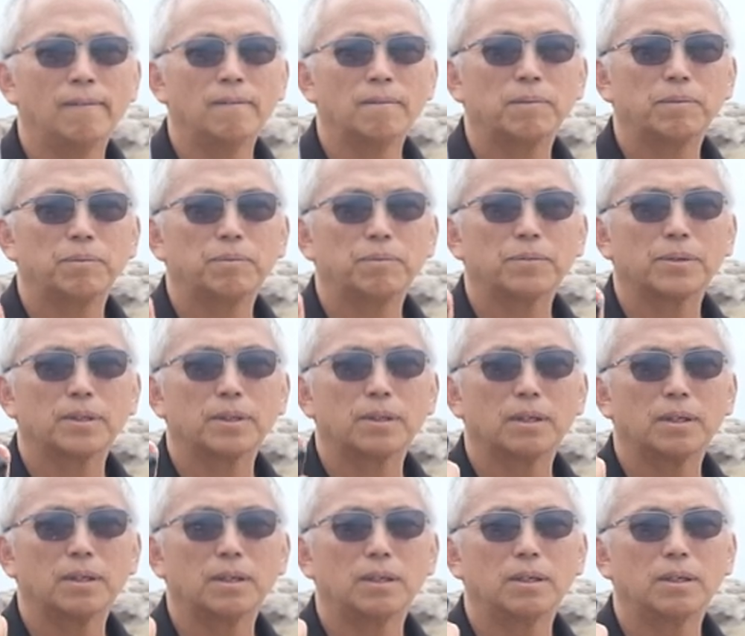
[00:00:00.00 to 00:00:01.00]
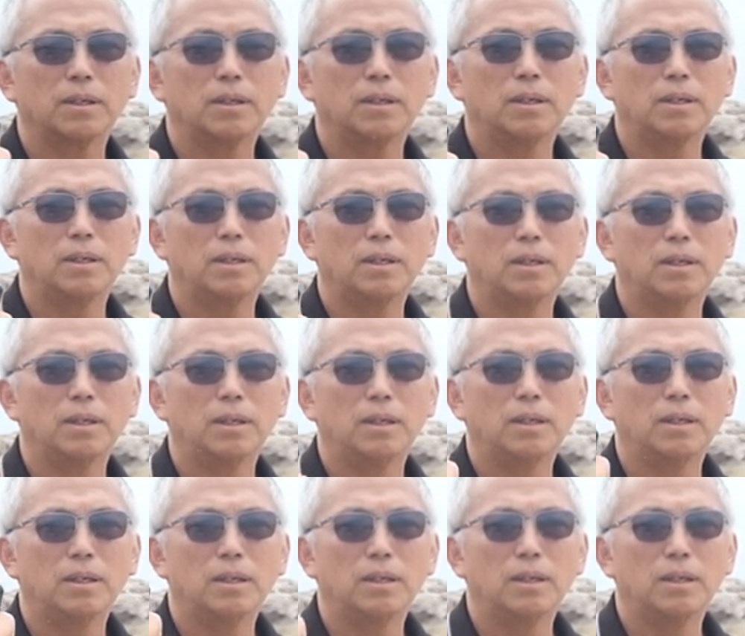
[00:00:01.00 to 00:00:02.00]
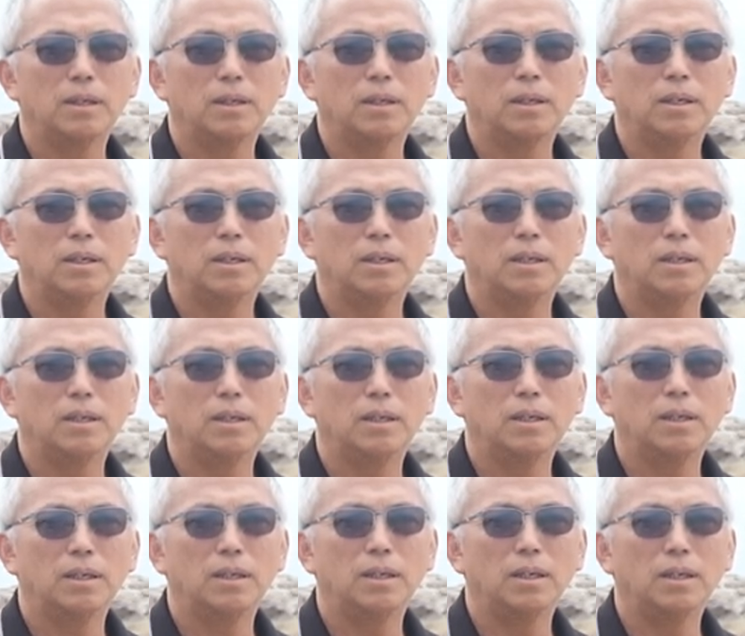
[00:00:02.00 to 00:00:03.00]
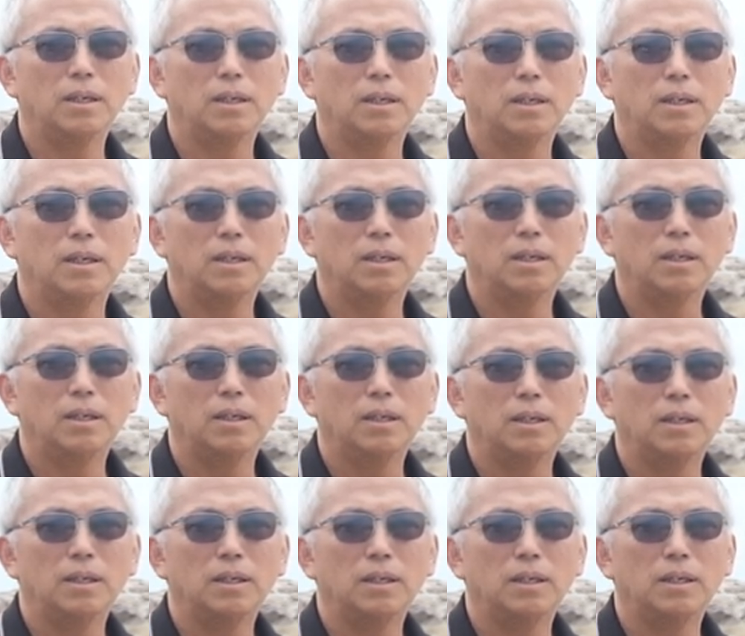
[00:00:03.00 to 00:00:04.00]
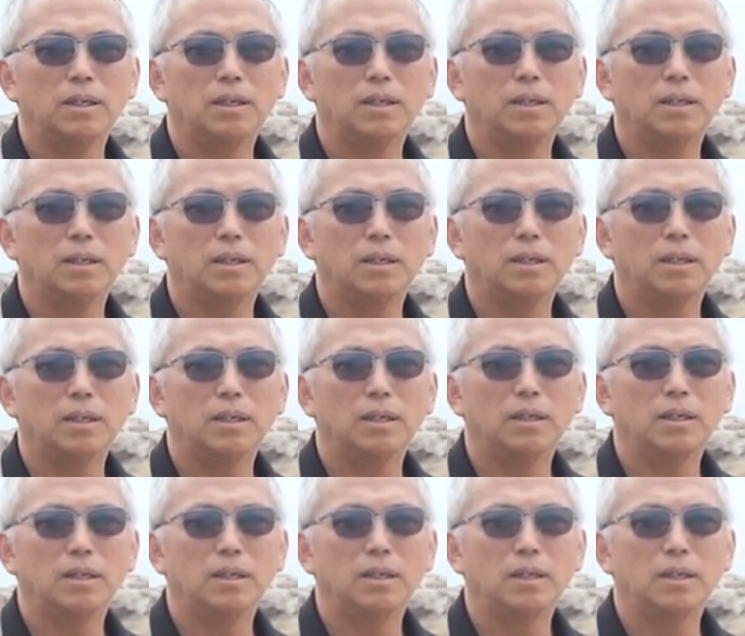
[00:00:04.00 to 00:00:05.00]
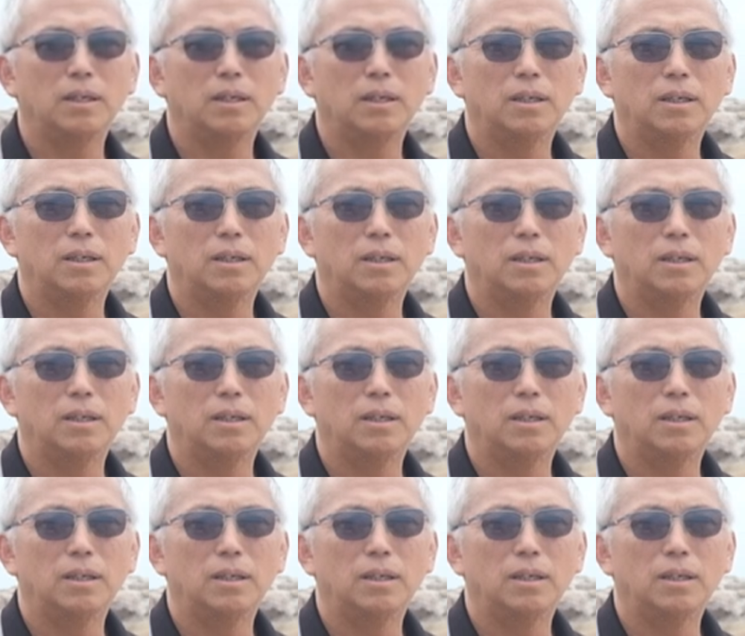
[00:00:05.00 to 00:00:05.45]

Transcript: This person isn't speaking.